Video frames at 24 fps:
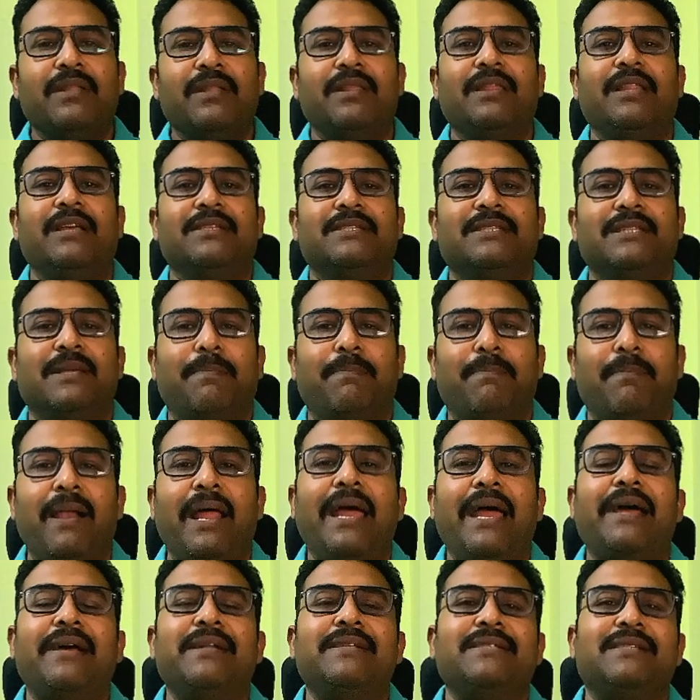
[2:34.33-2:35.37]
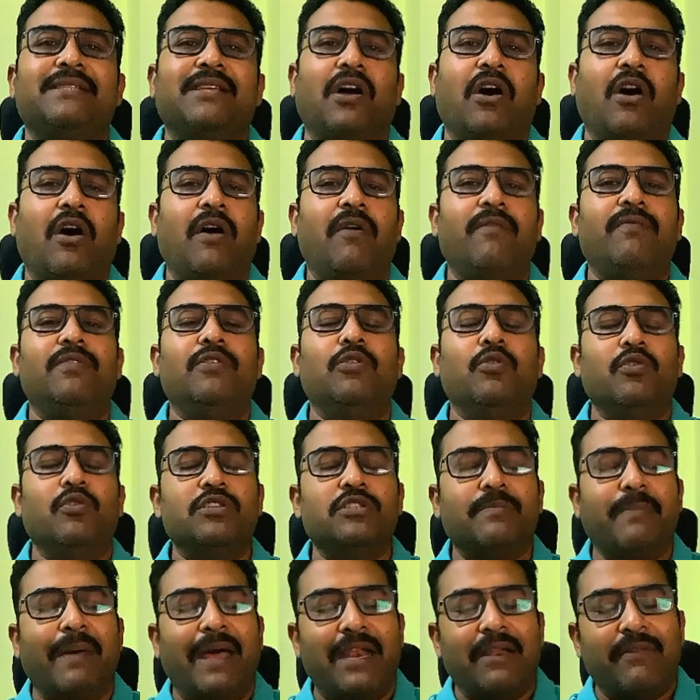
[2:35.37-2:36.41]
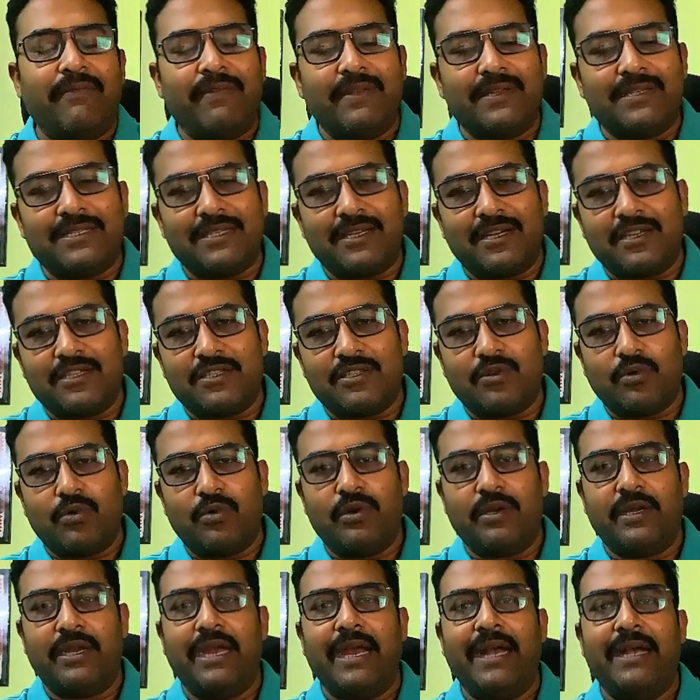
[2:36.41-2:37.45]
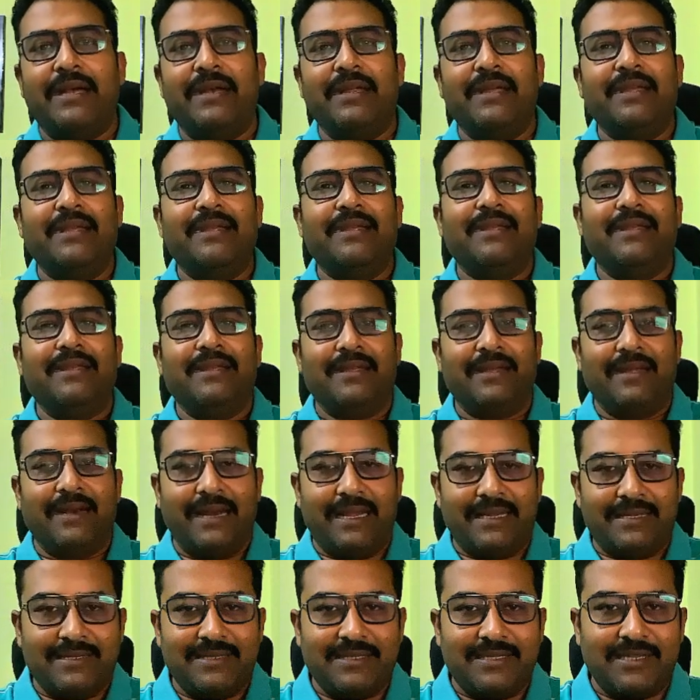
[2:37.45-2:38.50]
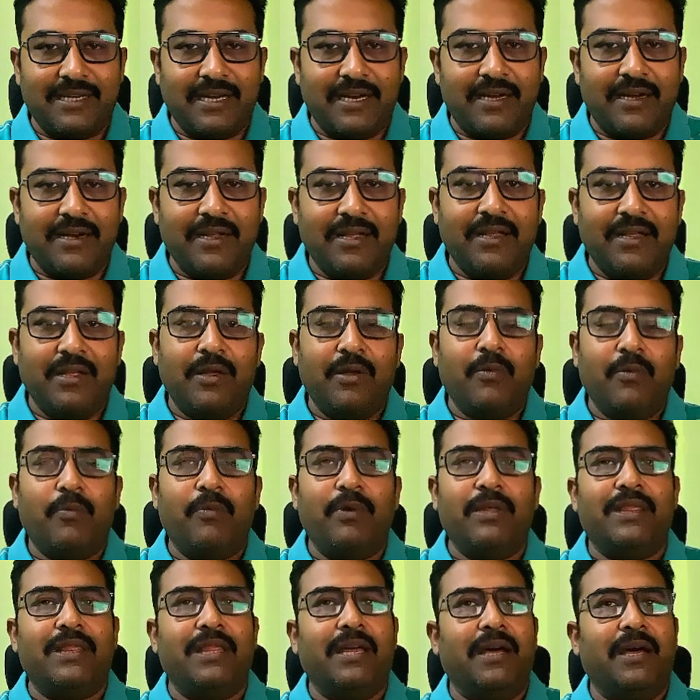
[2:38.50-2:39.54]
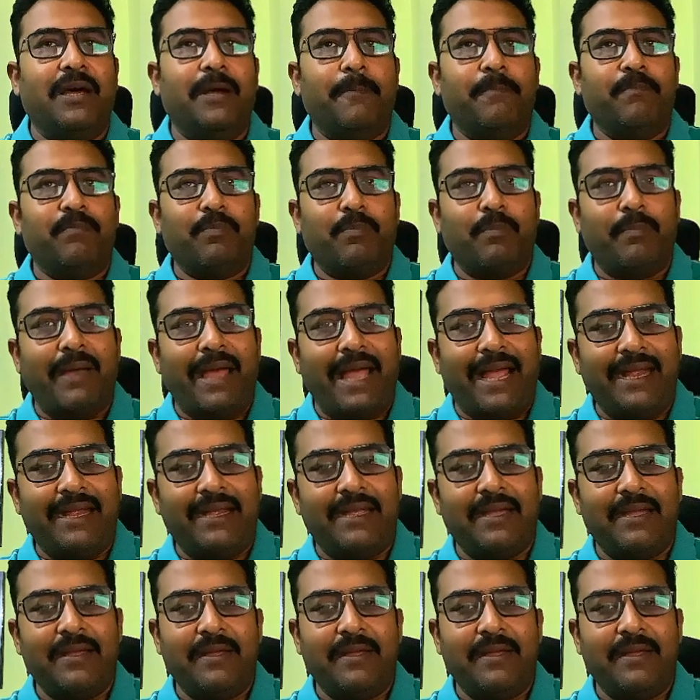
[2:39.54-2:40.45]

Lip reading: The suppliers of those manufacturers would get registered with the bank